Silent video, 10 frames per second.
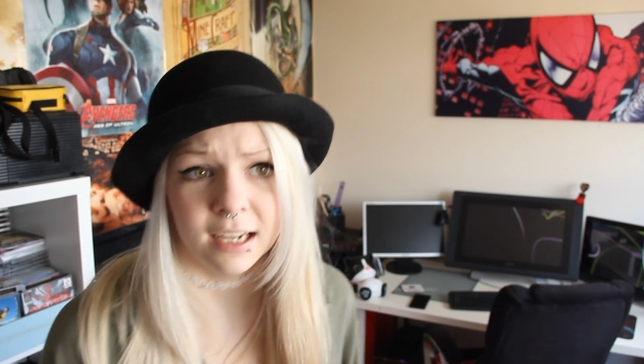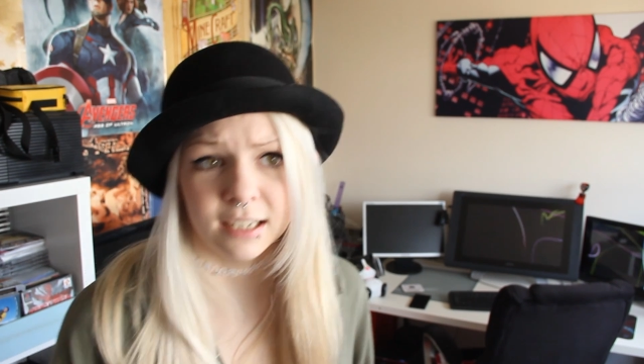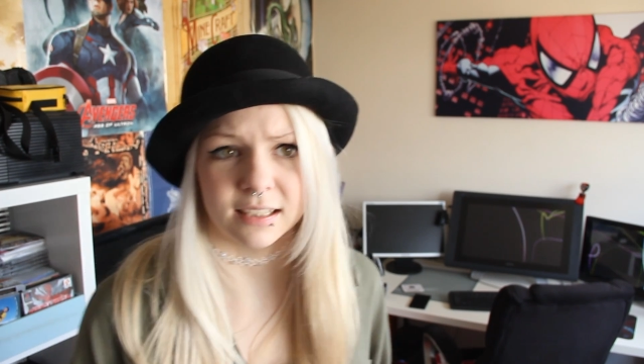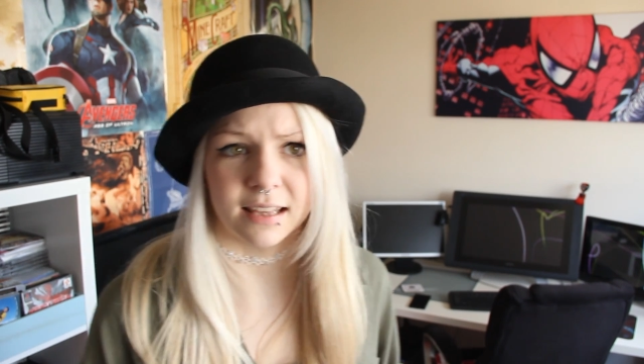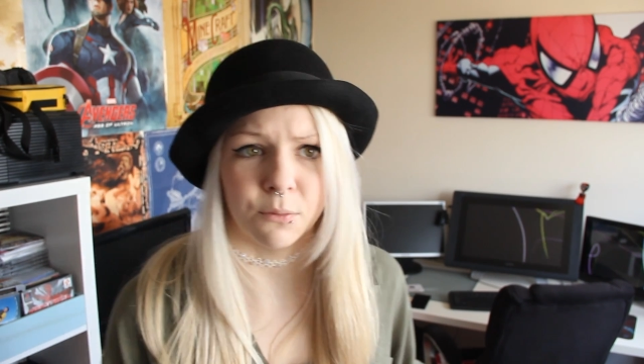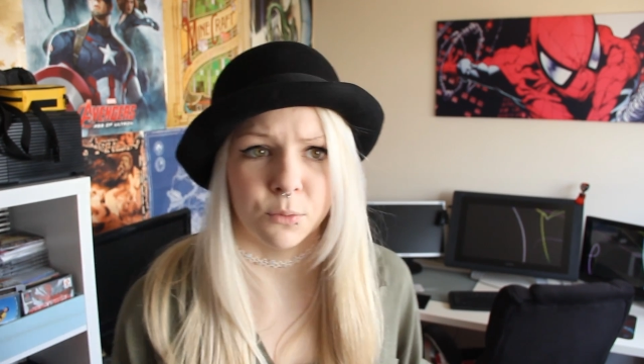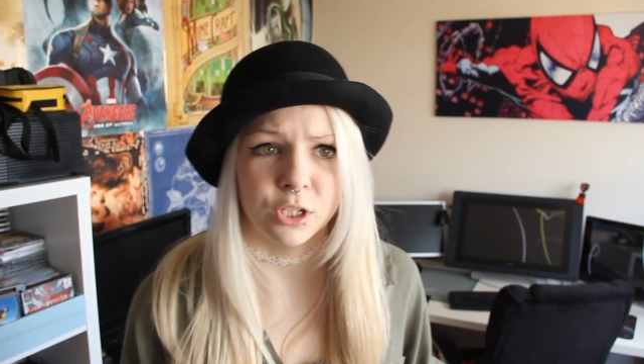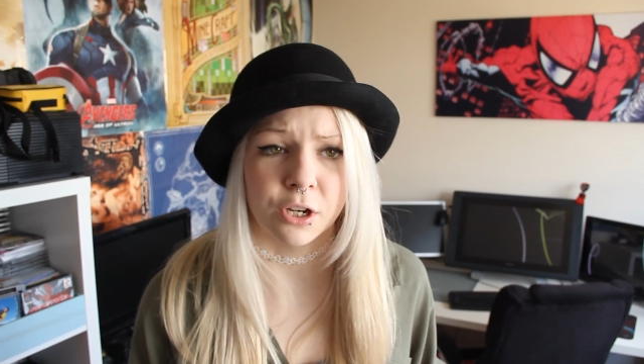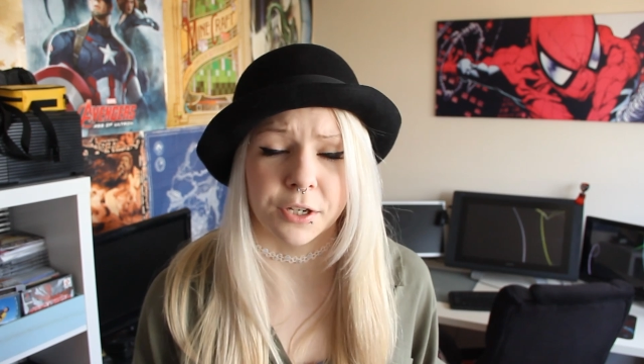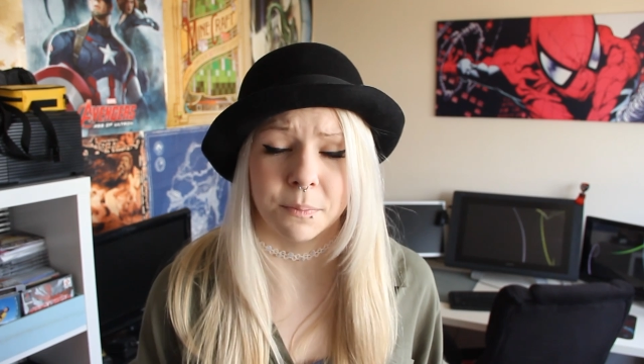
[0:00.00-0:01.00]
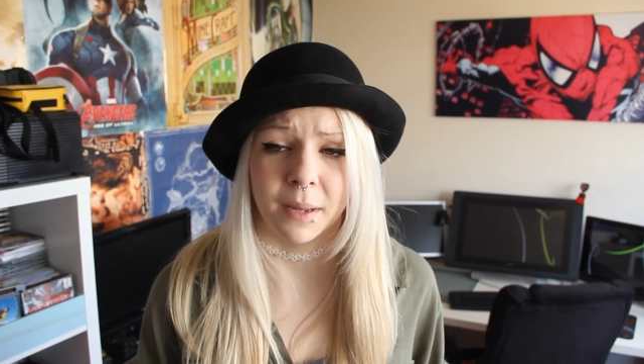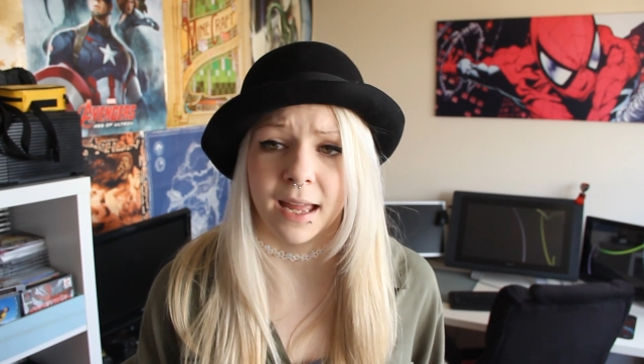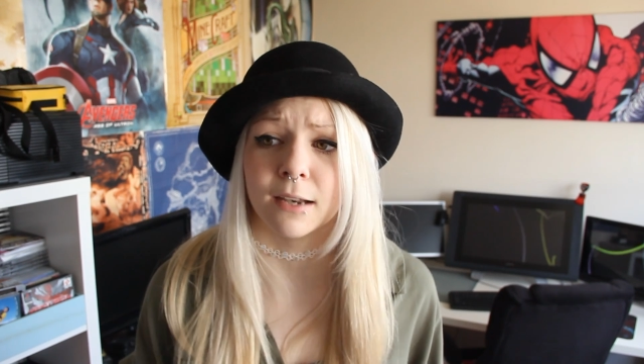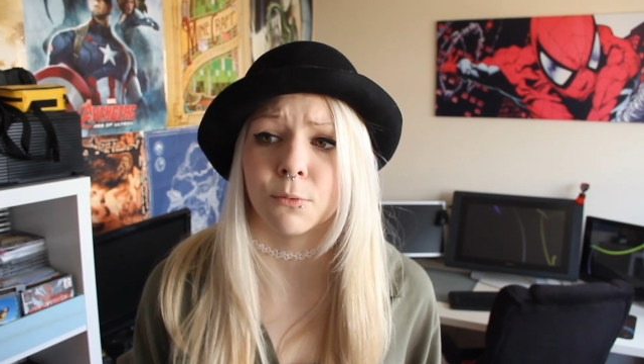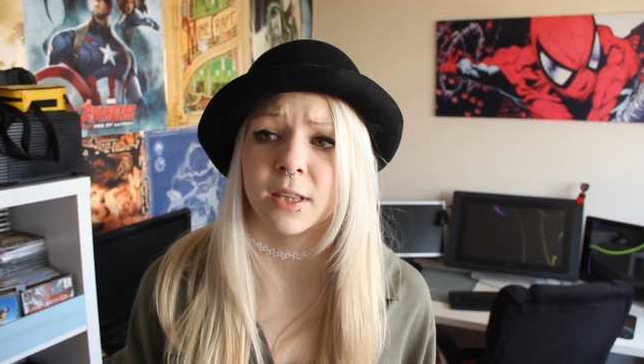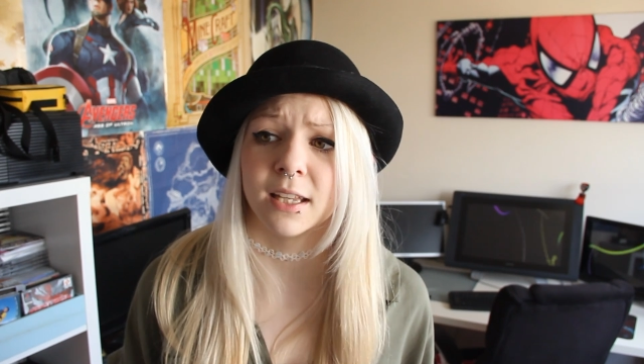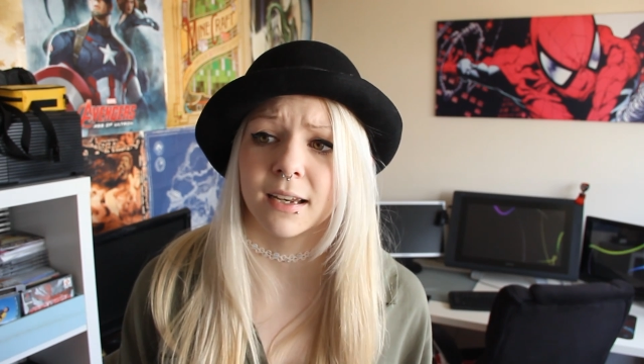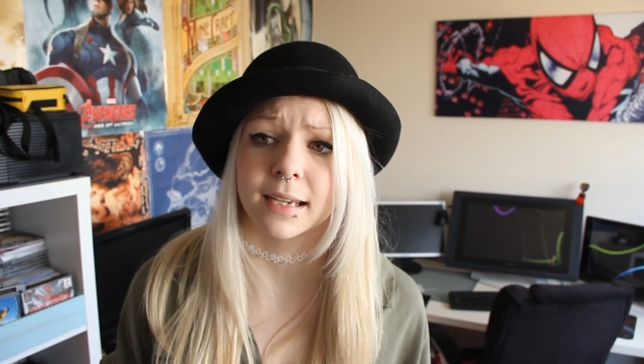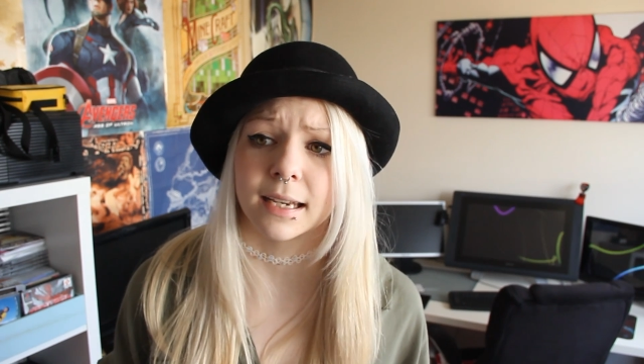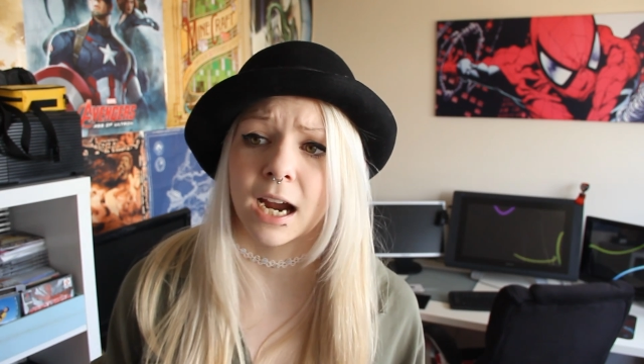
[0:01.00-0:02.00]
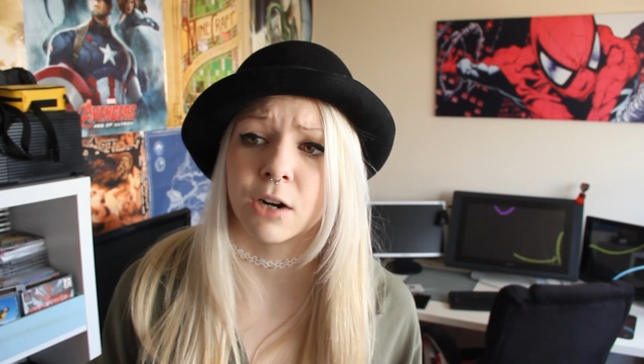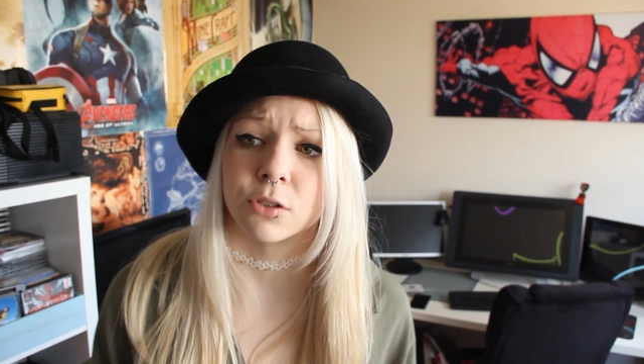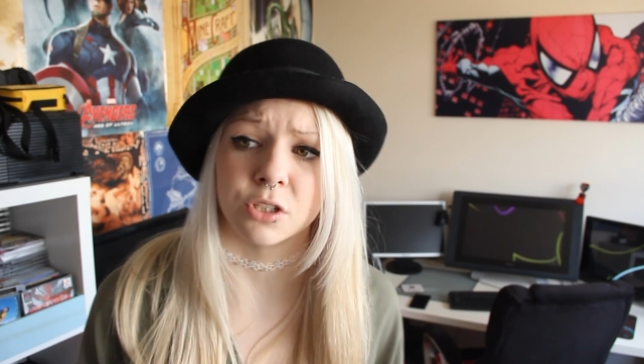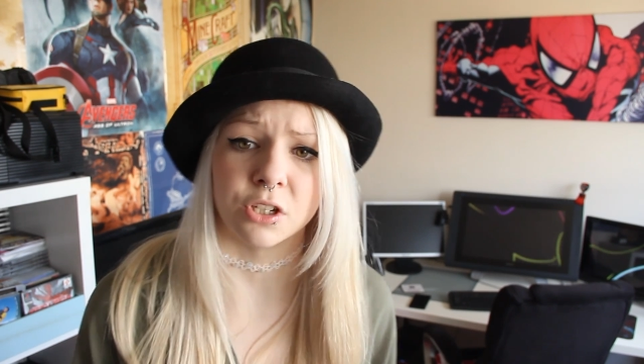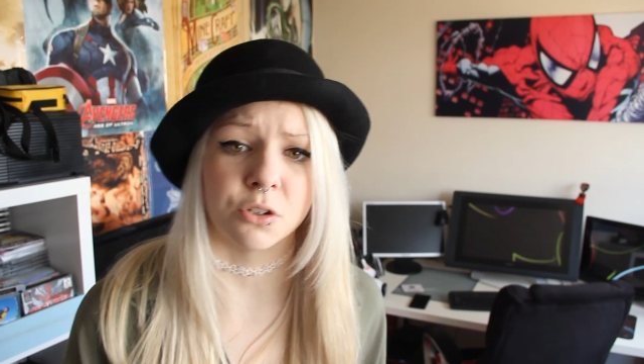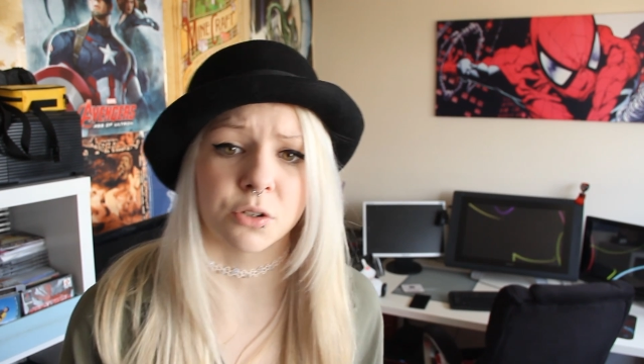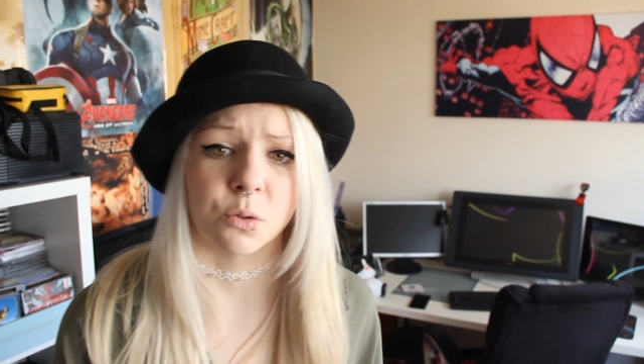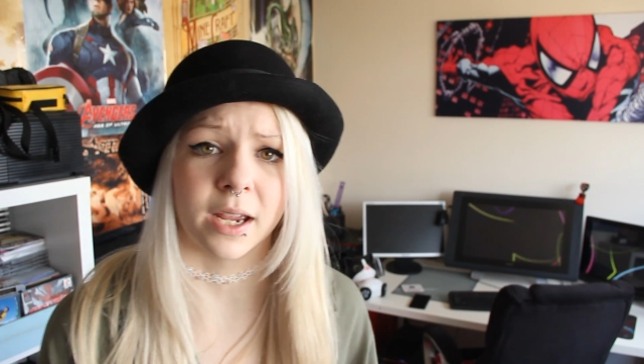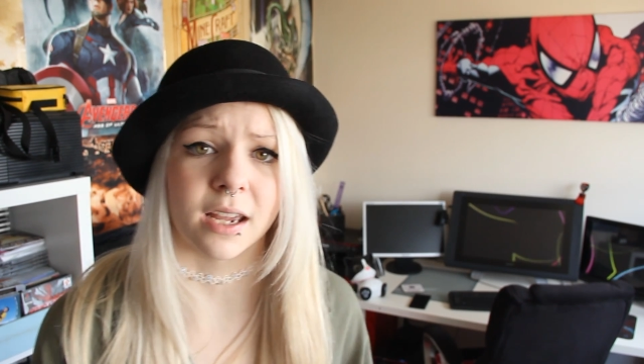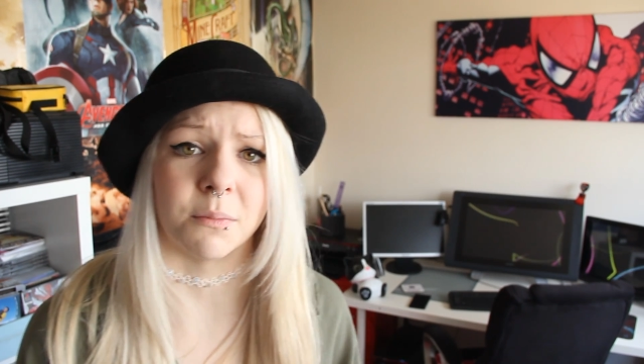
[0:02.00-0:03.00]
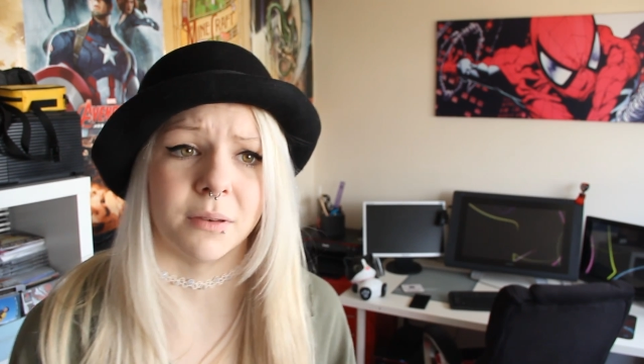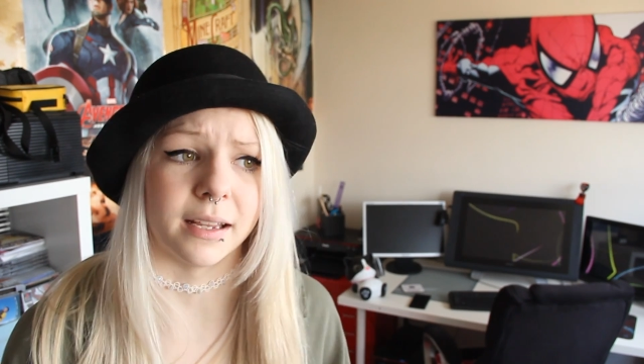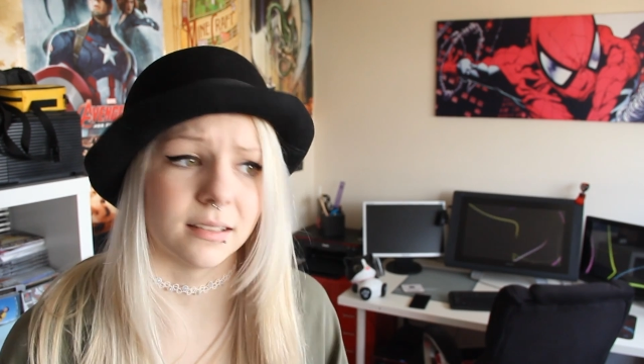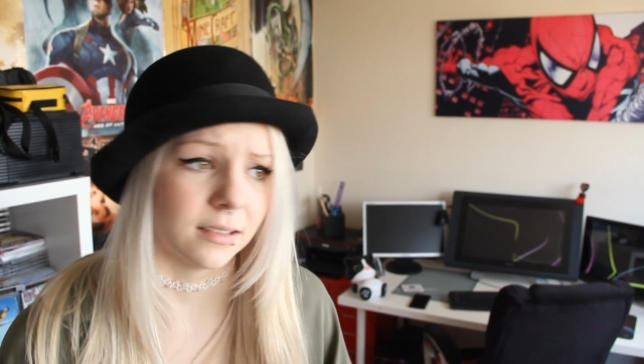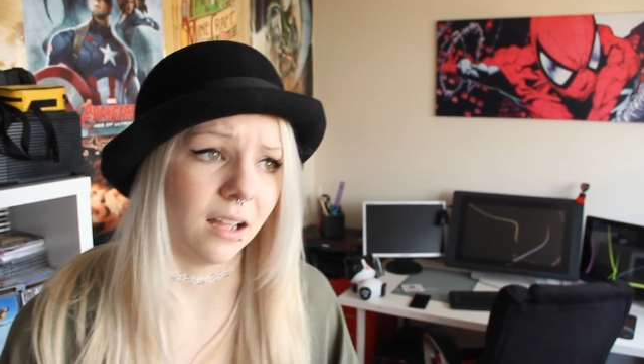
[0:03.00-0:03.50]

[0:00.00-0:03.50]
so that when you go to bed within like an hour or two, you're not going to wake up like,